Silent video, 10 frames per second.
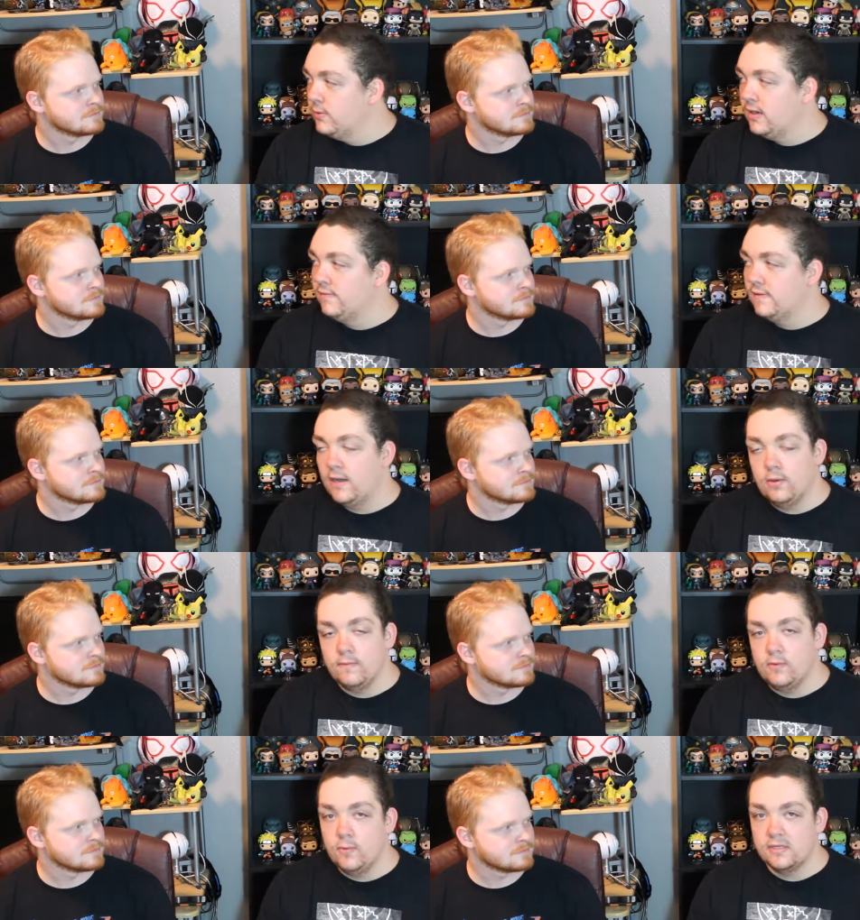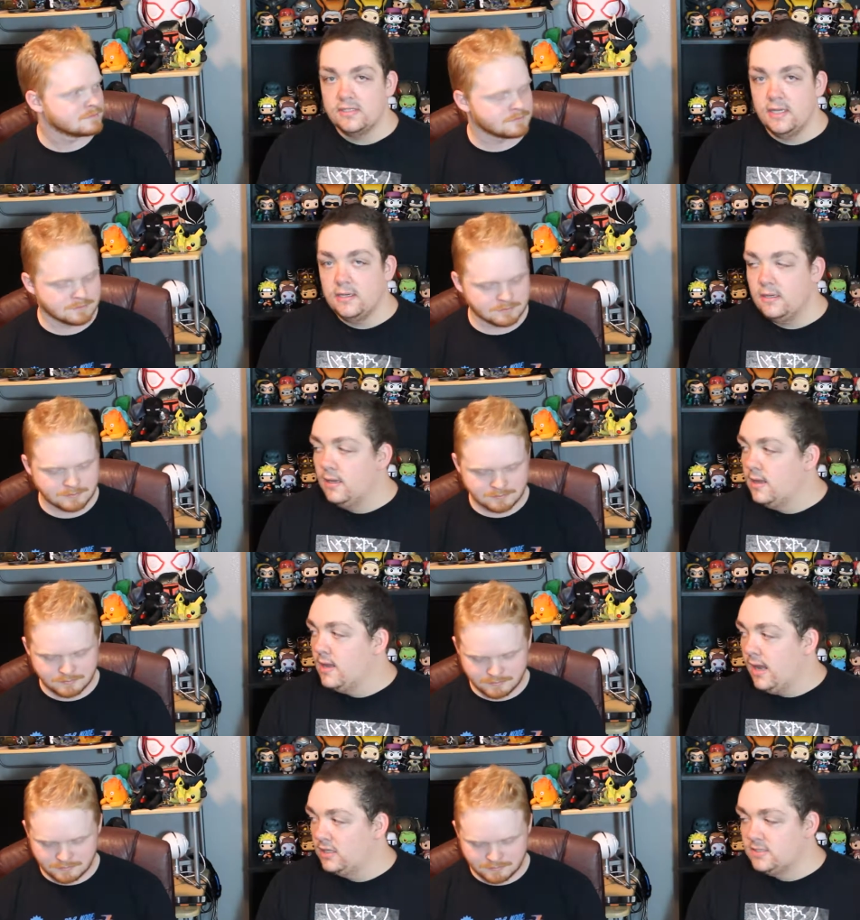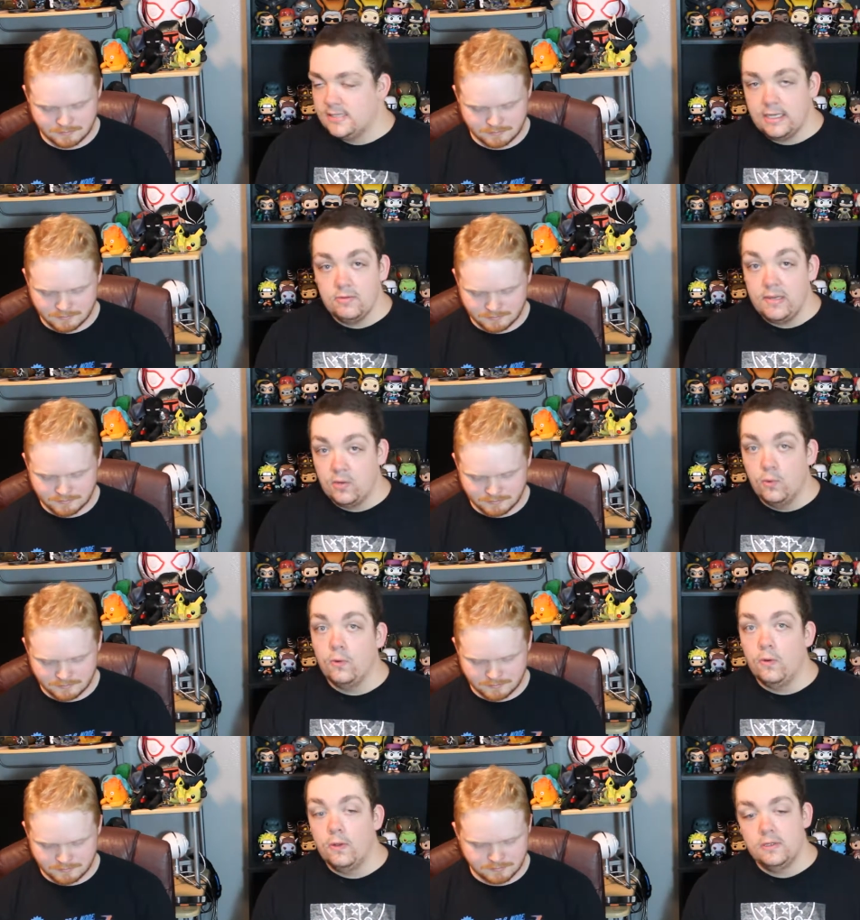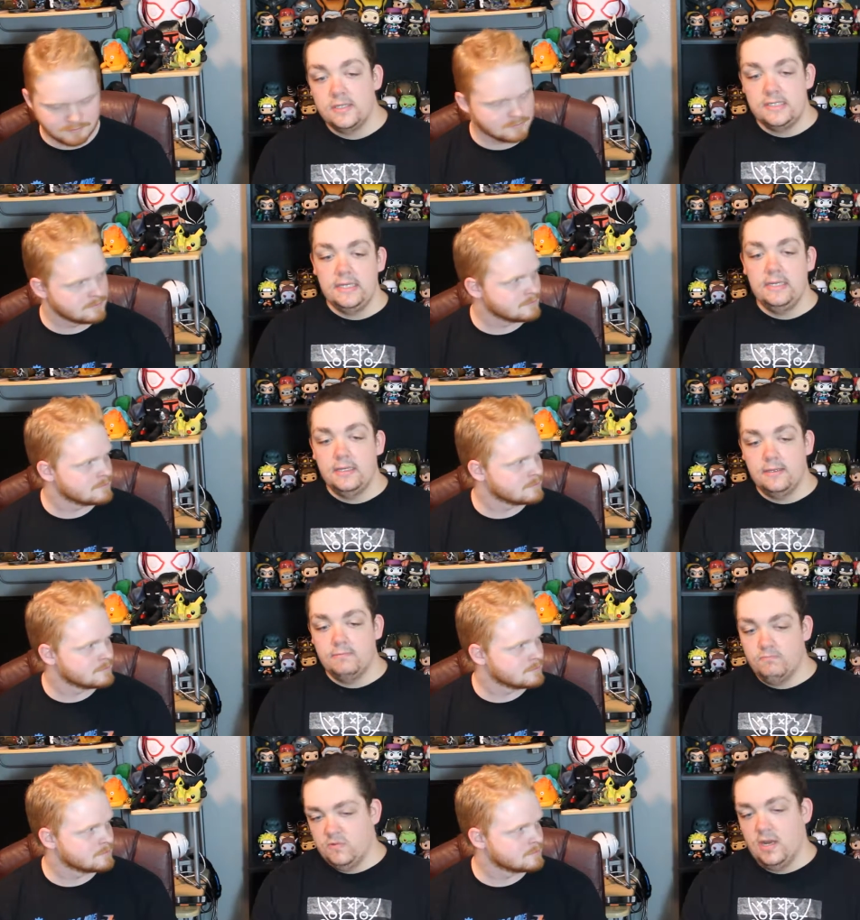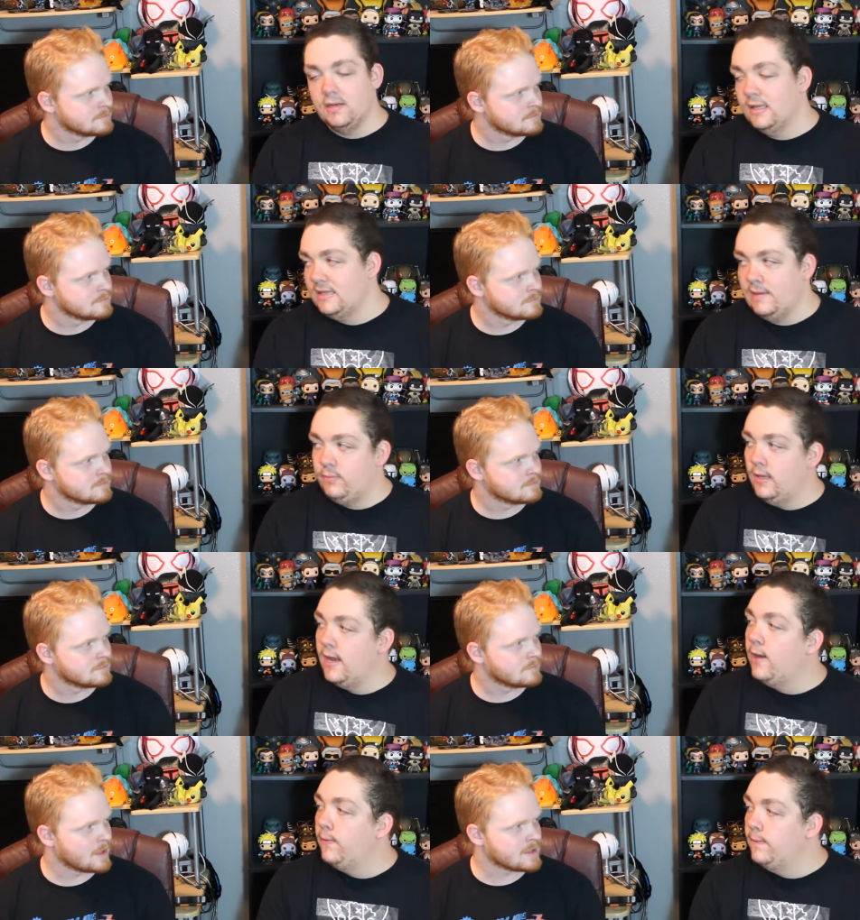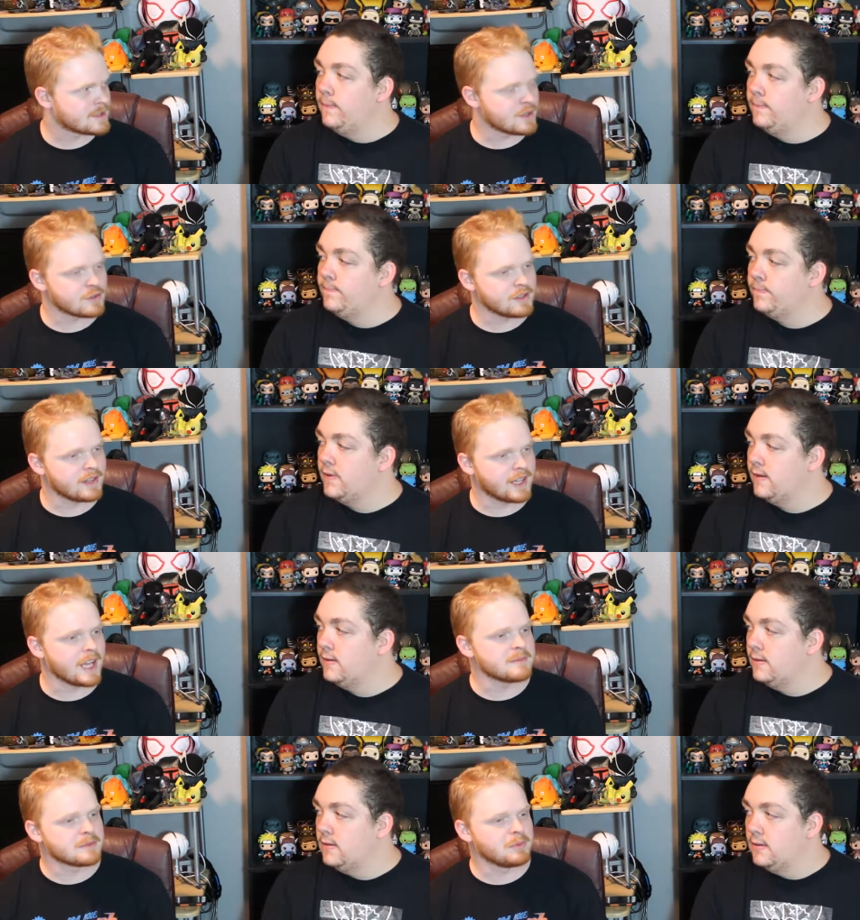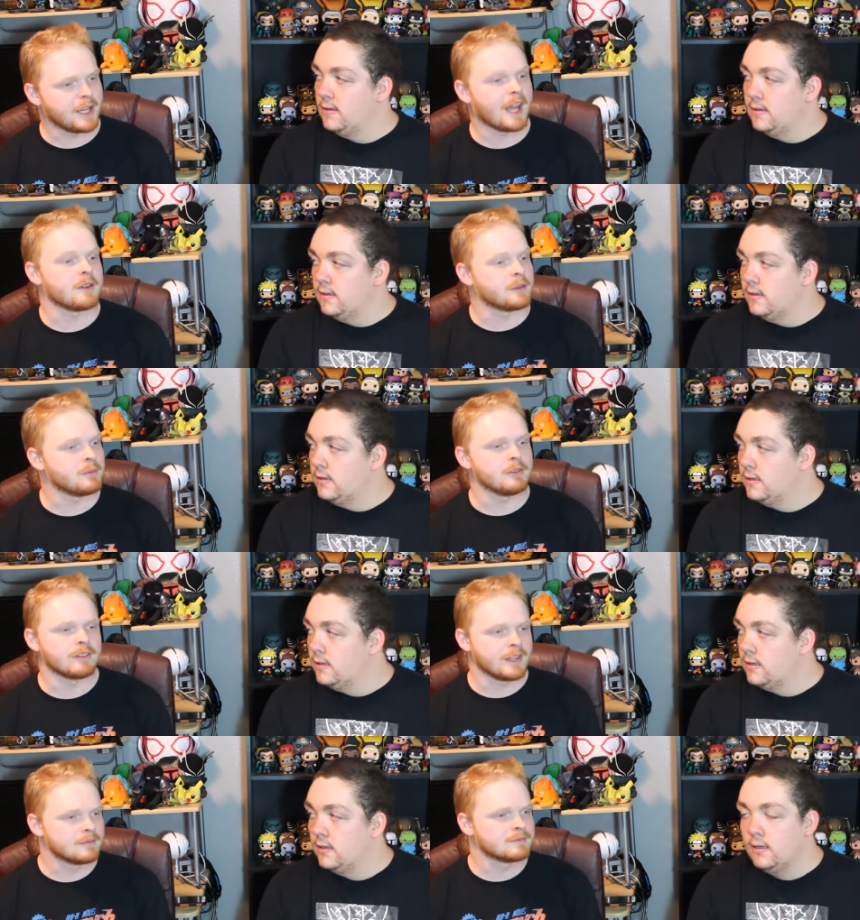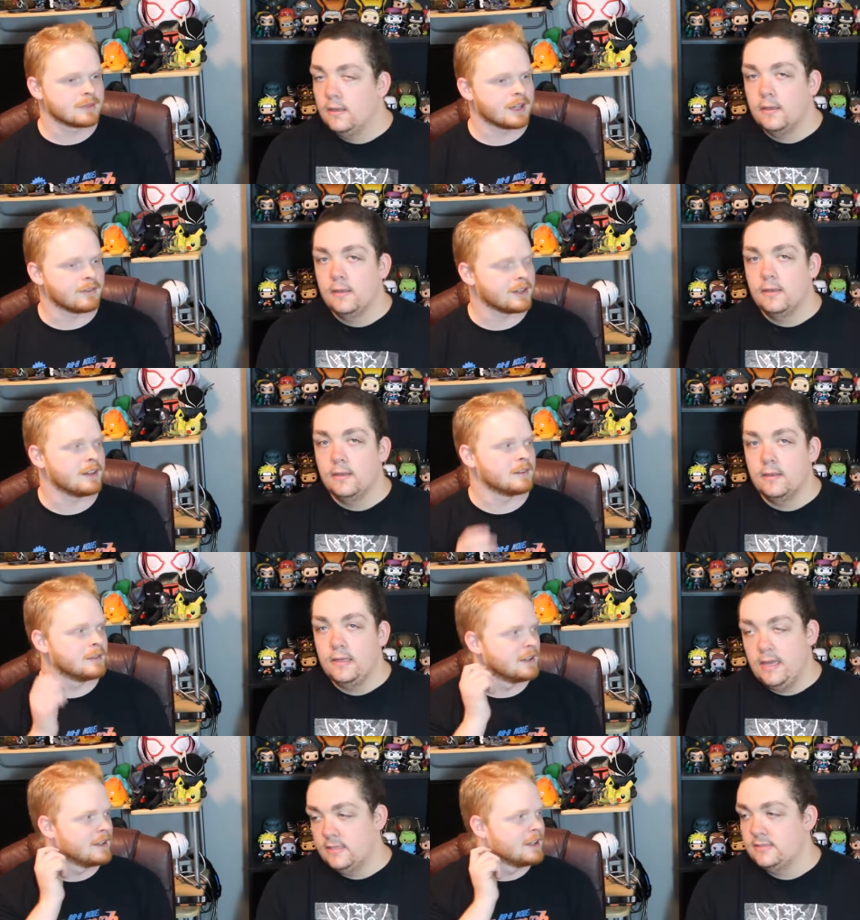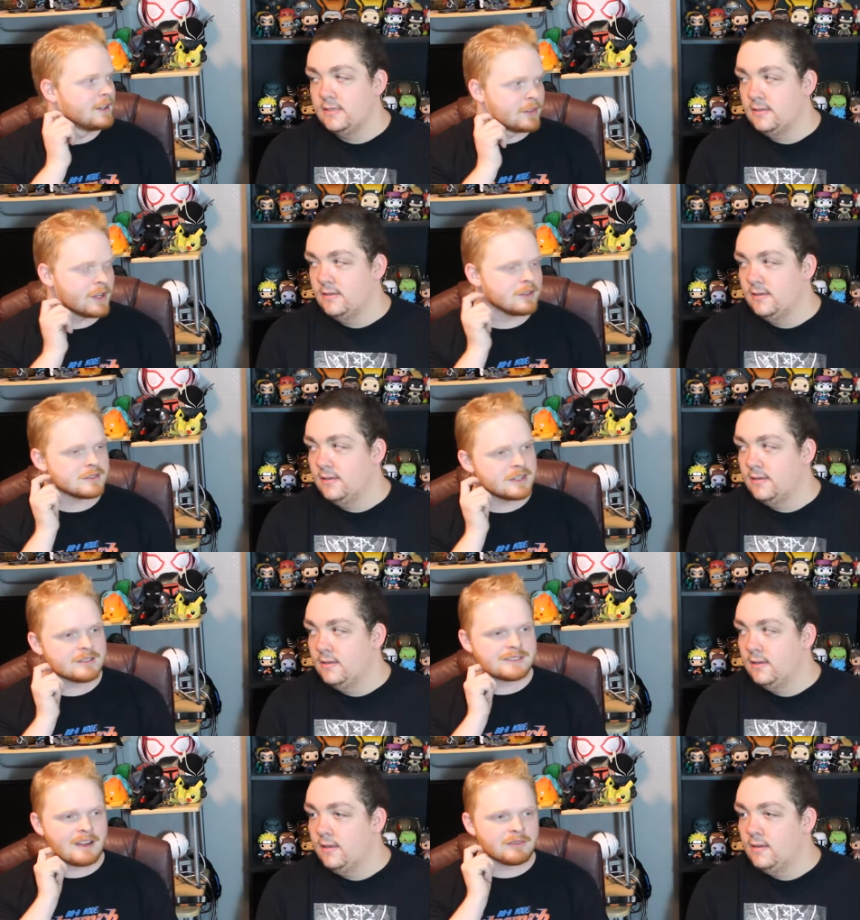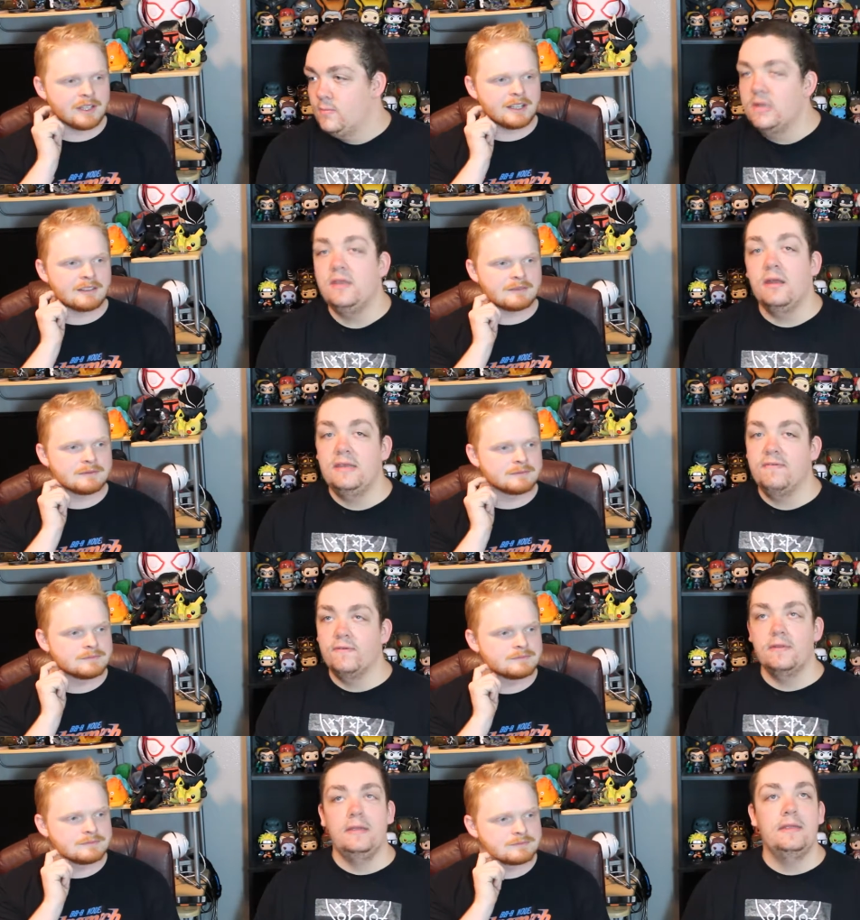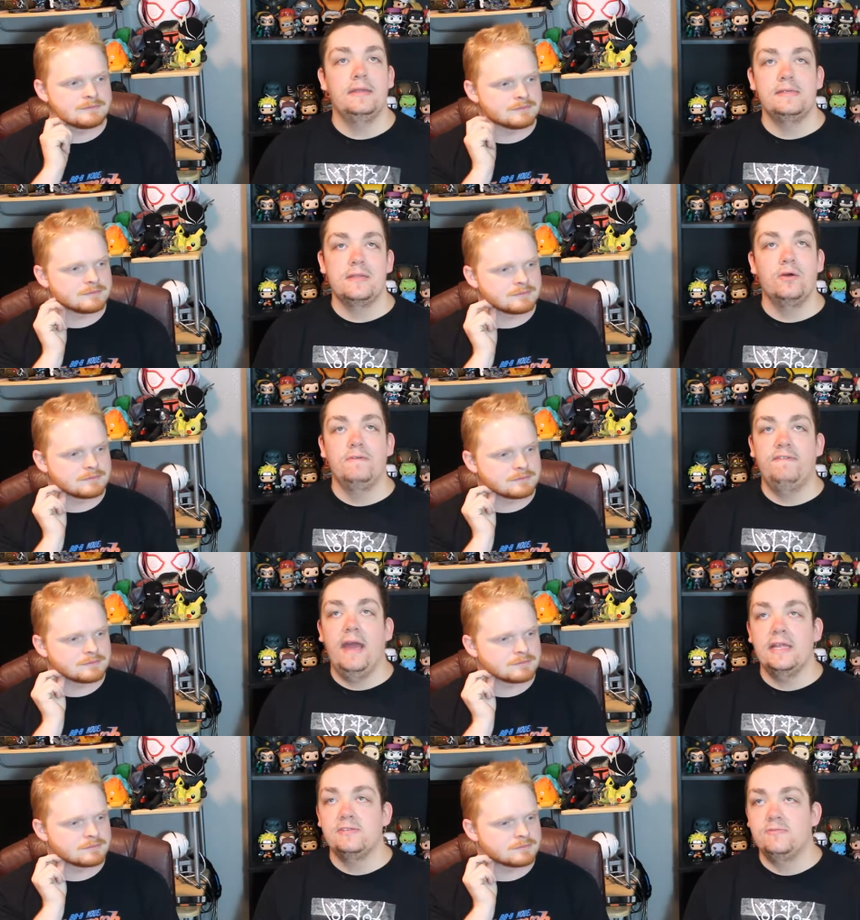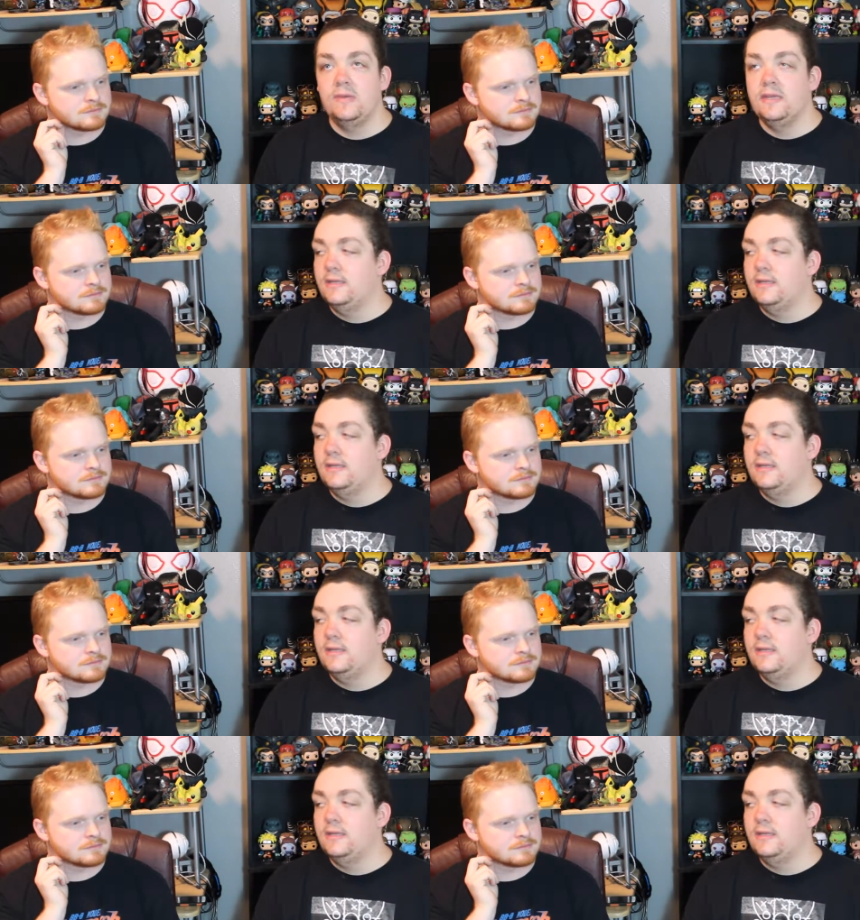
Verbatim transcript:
Speaker 1: whatever, however you want to say it. I just think it'd be cool to see kind of like that play out. Essentially,
Speaker 2: the games play out in the movie, kind of a thing. Yes. There's, there's definitely...
Speaker 1: But done differently, because the whole vats would be